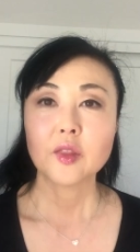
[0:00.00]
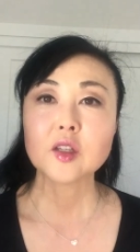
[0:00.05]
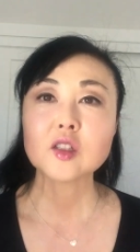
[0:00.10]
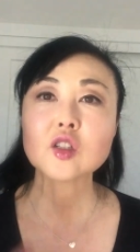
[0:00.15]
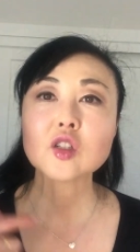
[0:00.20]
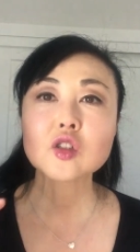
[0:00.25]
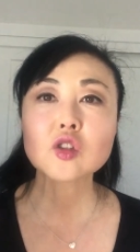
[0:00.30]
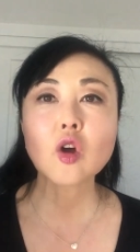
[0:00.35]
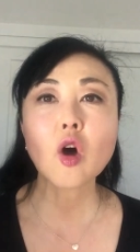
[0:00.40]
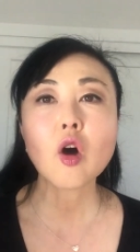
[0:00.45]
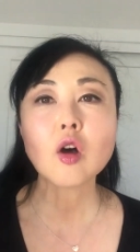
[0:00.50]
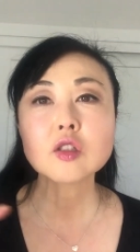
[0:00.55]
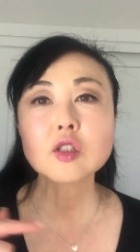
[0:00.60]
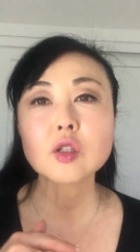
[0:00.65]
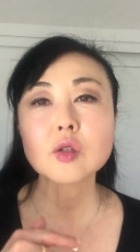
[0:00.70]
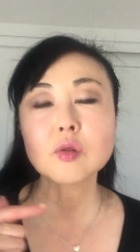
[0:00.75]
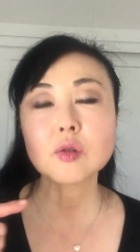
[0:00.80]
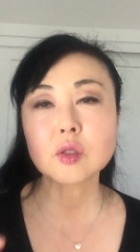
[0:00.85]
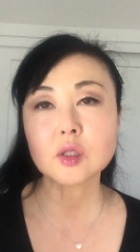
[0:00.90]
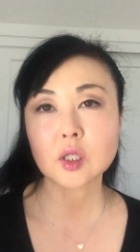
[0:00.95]
This is
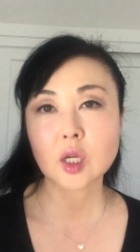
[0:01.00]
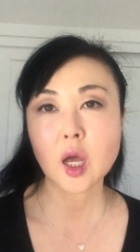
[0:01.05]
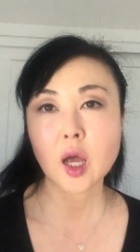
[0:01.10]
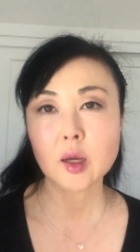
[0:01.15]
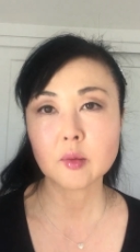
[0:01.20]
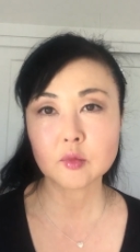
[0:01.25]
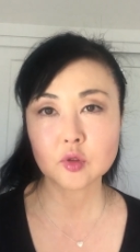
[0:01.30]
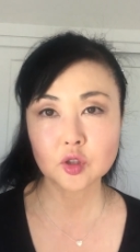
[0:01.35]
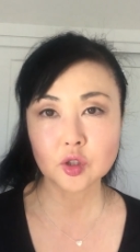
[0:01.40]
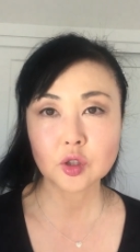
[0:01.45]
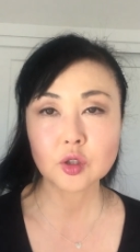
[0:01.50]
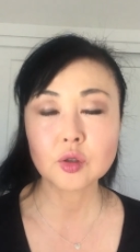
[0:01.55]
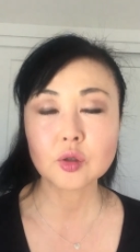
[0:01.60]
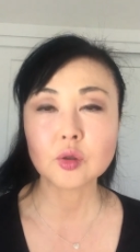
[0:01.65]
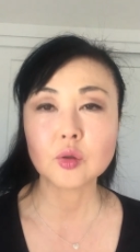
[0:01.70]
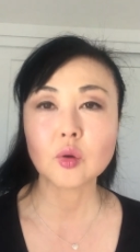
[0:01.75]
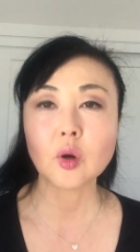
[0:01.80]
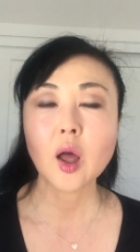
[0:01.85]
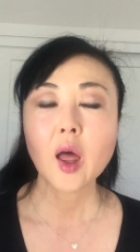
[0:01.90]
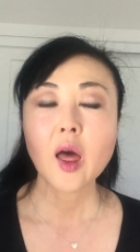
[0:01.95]
also the time
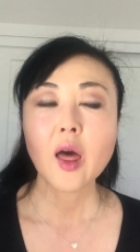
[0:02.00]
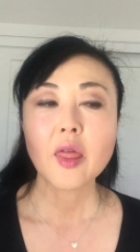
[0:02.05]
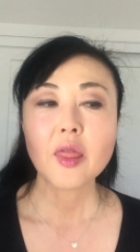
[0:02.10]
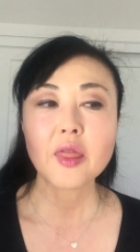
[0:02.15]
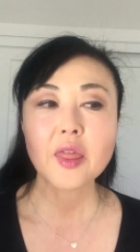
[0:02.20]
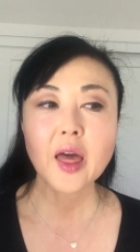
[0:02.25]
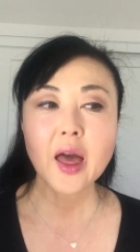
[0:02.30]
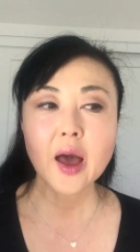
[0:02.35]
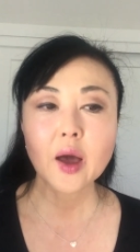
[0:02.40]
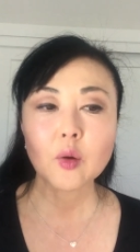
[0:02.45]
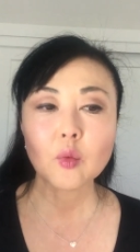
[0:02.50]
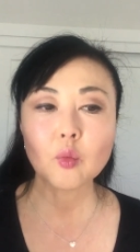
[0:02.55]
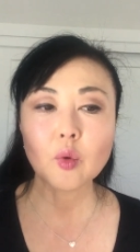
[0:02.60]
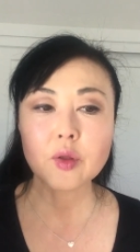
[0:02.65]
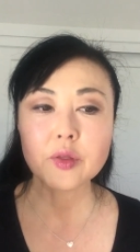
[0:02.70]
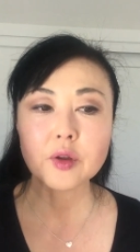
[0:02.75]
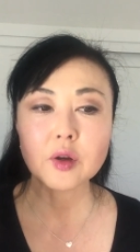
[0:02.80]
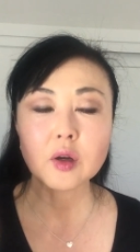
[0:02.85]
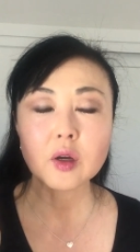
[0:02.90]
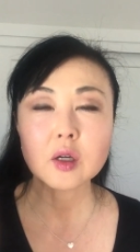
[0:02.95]
too that
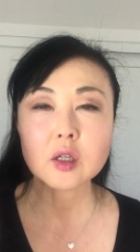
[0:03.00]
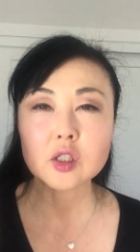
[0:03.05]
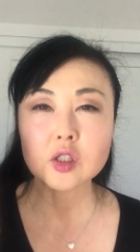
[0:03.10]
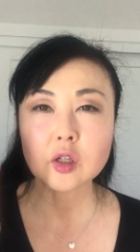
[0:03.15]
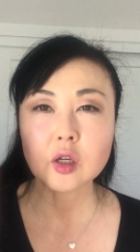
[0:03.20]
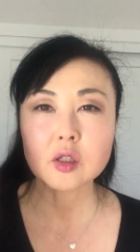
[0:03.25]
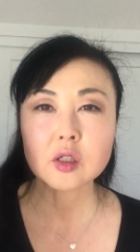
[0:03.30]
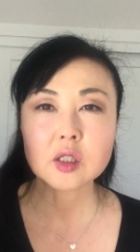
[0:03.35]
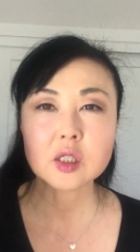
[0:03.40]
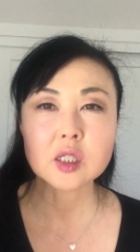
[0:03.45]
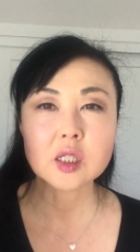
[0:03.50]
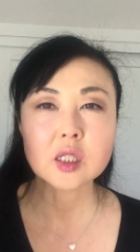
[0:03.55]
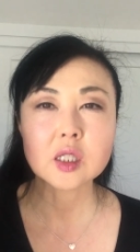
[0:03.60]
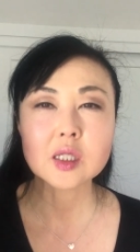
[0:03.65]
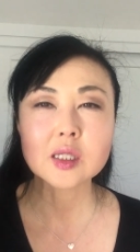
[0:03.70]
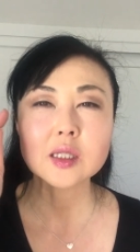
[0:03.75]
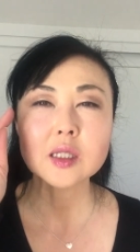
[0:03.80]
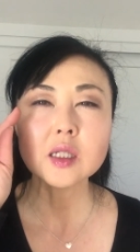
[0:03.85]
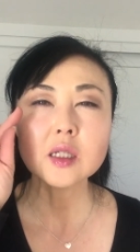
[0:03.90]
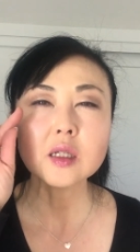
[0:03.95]
when they're going to start to see
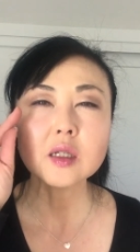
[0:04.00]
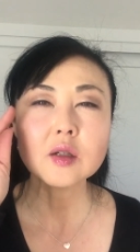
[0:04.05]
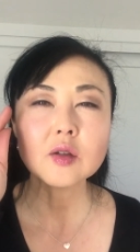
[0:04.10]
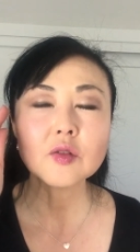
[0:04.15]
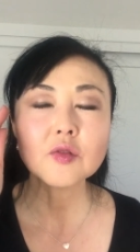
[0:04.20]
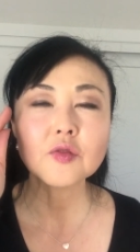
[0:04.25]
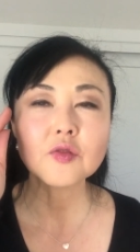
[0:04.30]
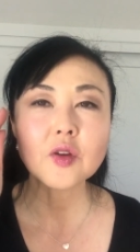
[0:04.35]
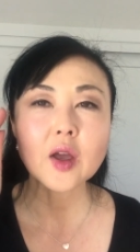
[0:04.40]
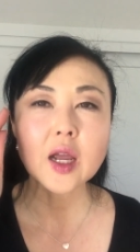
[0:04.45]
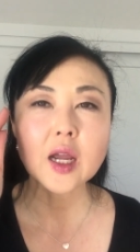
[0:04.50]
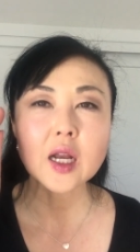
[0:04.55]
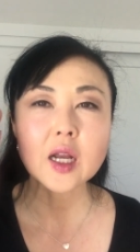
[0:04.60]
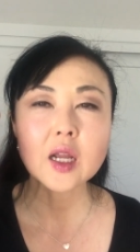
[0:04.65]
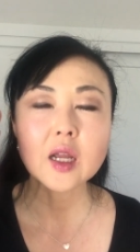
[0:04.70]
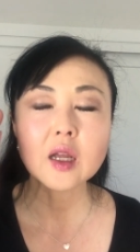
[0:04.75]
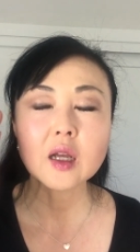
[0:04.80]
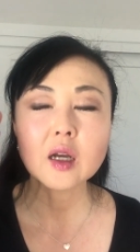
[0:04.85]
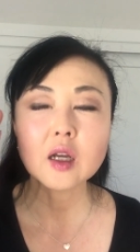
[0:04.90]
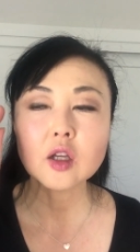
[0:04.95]
these little
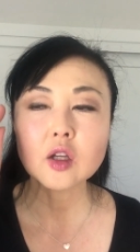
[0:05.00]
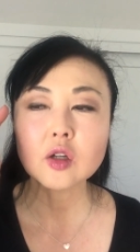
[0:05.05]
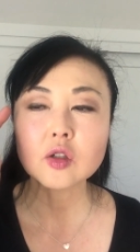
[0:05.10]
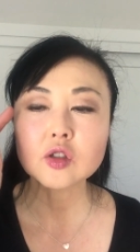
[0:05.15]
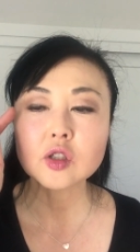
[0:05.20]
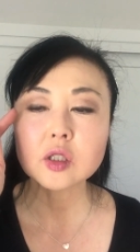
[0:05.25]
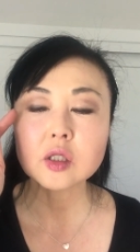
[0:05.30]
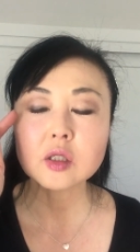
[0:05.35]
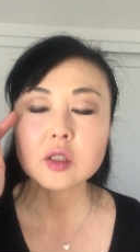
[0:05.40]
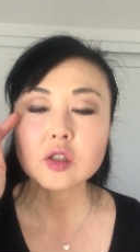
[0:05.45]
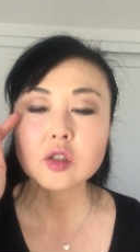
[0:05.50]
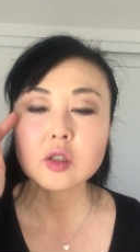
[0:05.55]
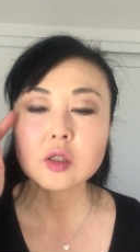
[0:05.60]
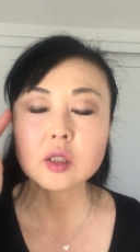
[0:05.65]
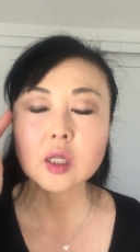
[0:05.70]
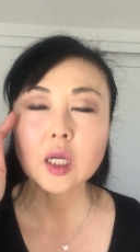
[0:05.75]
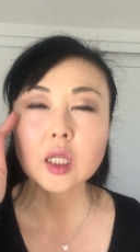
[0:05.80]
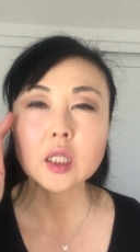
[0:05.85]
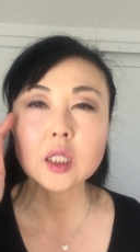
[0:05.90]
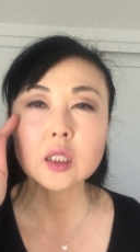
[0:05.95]
fading, you know, just
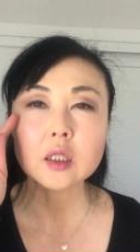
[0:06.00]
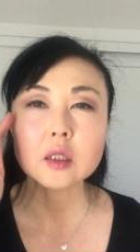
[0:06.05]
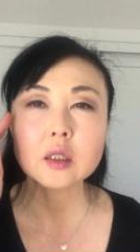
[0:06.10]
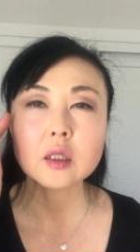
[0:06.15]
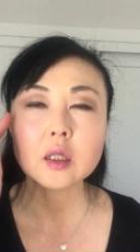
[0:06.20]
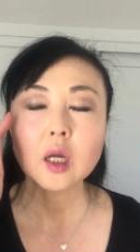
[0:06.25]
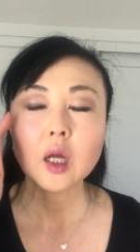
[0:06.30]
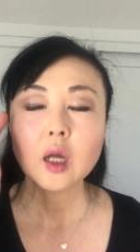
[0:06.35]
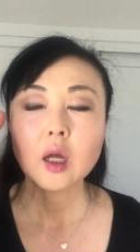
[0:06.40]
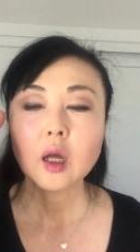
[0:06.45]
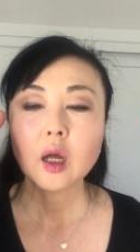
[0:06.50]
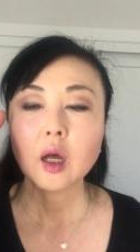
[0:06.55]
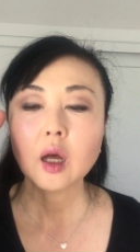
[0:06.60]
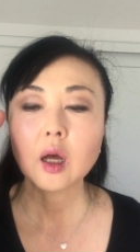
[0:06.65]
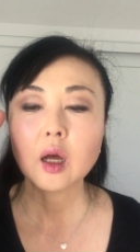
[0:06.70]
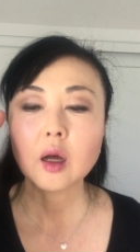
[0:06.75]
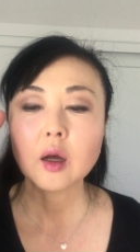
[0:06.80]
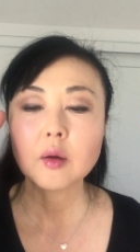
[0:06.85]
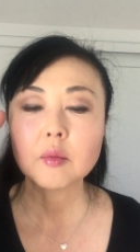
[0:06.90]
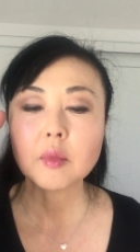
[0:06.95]
just like little
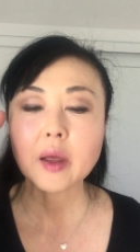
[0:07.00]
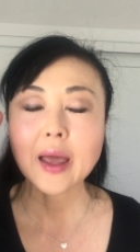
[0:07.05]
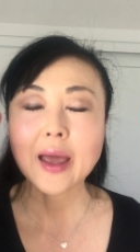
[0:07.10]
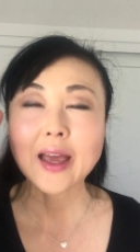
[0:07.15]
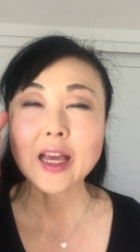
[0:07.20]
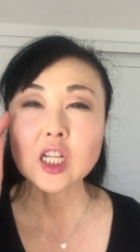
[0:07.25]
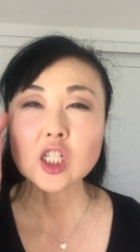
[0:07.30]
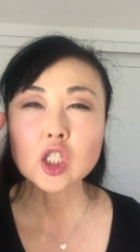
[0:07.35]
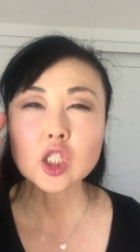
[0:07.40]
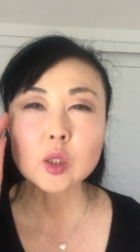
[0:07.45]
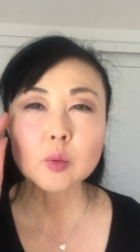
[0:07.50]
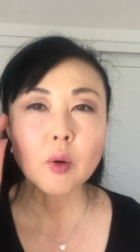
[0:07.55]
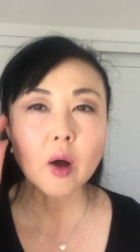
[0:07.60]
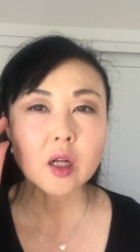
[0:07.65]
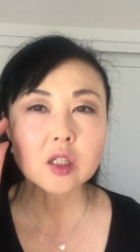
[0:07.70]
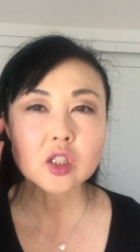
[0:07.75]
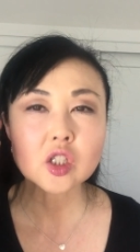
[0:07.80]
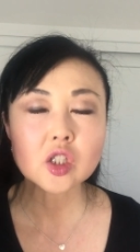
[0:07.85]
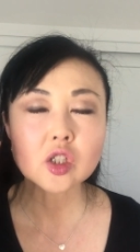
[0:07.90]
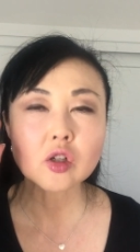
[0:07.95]
um, age
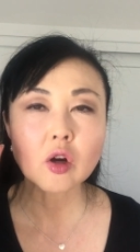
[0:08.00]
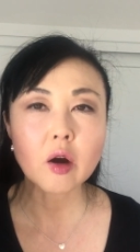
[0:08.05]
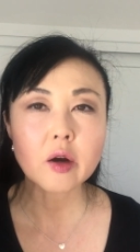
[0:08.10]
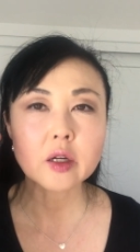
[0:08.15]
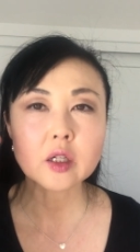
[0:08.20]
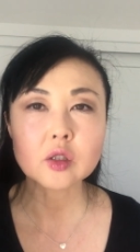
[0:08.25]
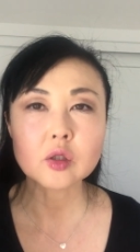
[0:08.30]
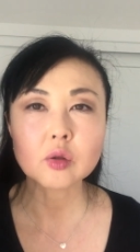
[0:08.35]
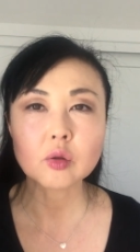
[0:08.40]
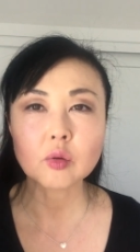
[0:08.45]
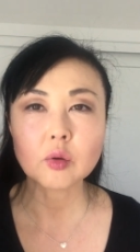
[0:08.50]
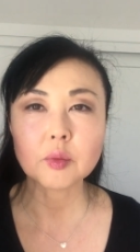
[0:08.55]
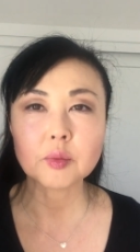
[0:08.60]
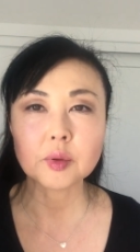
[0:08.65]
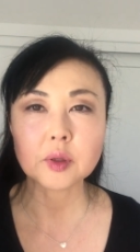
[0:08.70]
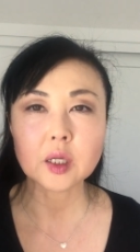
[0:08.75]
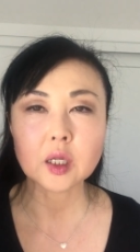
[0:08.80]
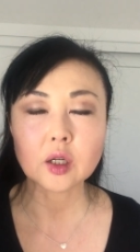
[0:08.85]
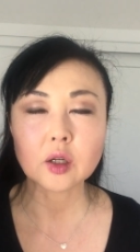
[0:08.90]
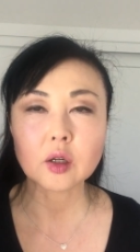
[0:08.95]
spots starting to
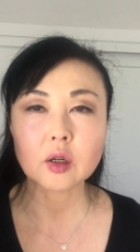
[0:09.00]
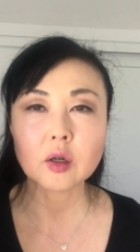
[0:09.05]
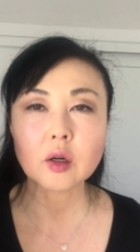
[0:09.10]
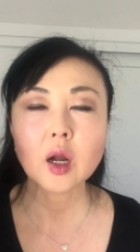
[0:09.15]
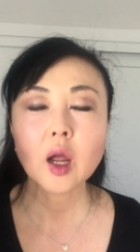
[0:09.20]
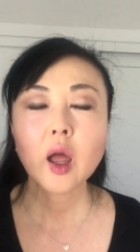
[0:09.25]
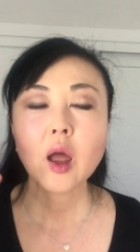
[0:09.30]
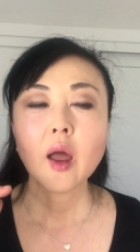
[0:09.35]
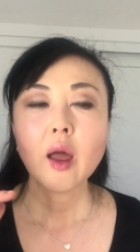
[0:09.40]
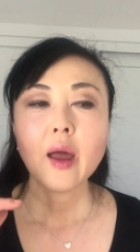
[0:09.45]
appear,